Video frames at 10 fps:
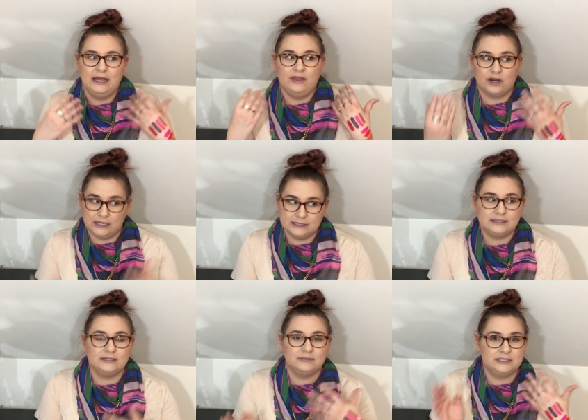there is
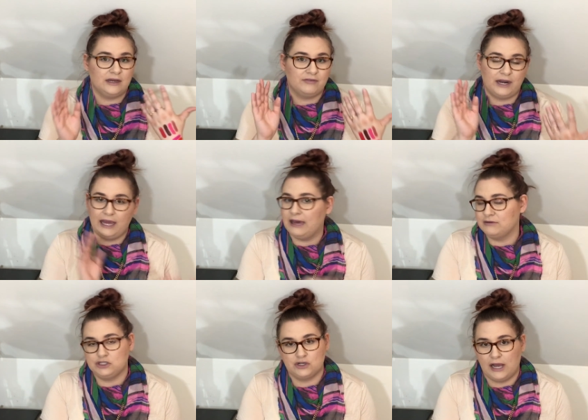some stuff that I
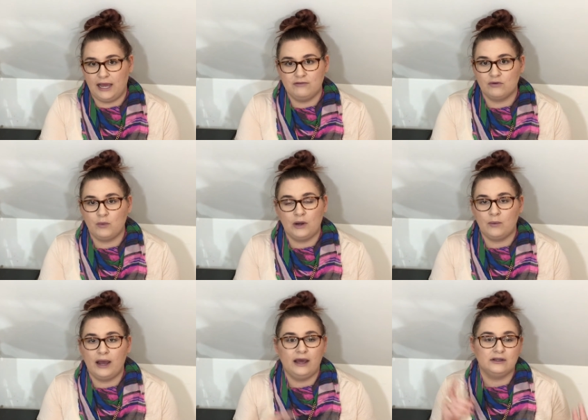haven't tried from Wet n
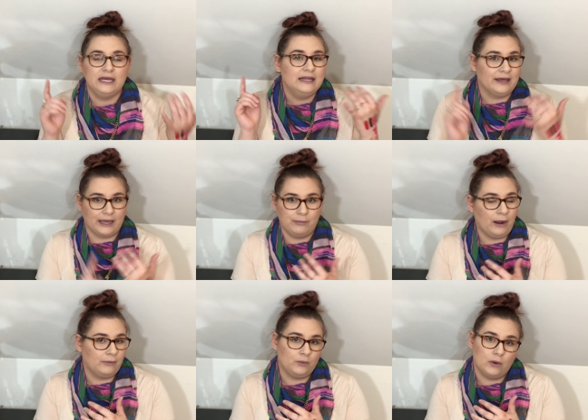Wild. Like I
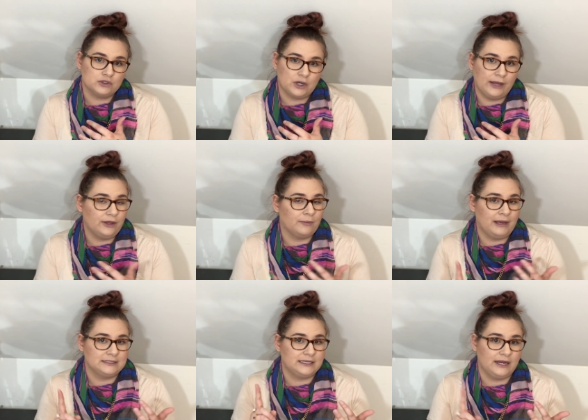probably won't try their
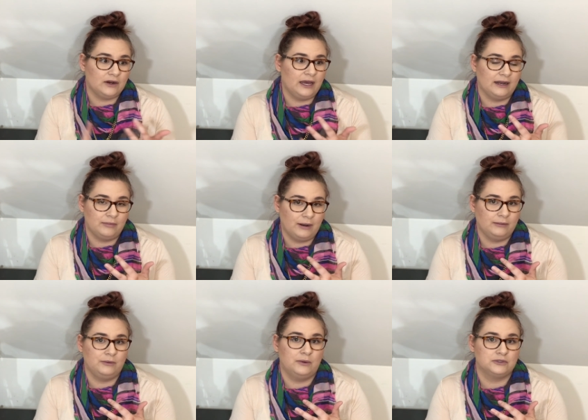mascara, and I
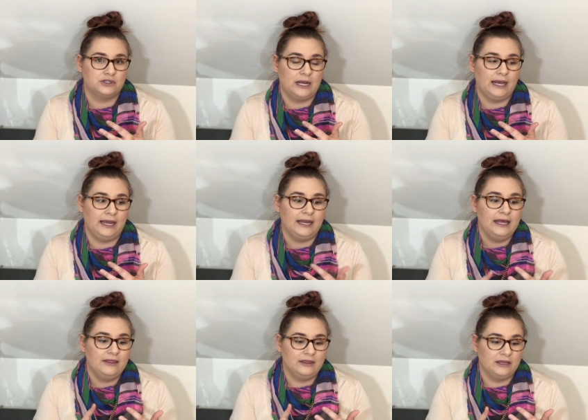probably won't try
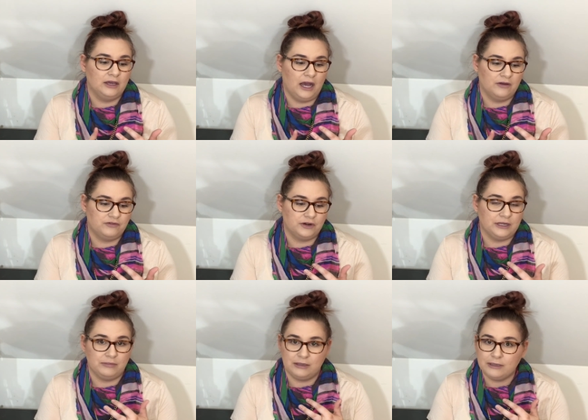the
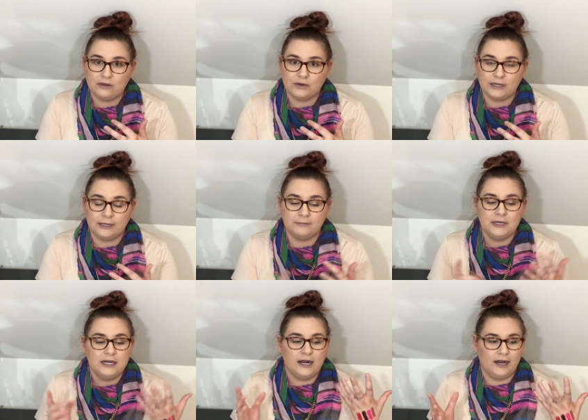Fergie BB cream.
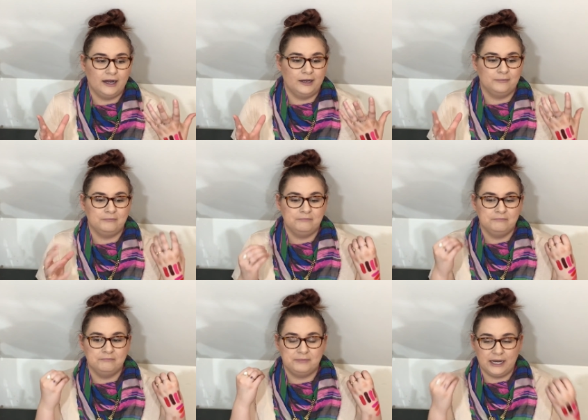
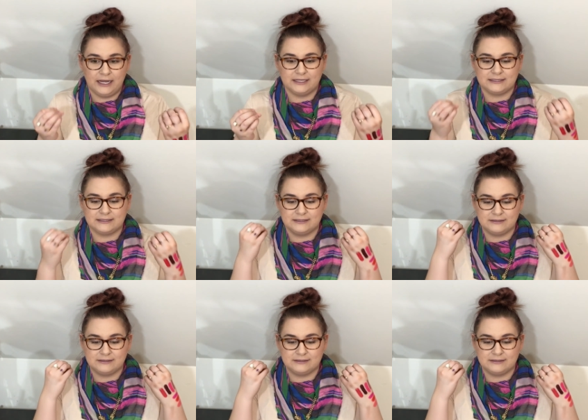But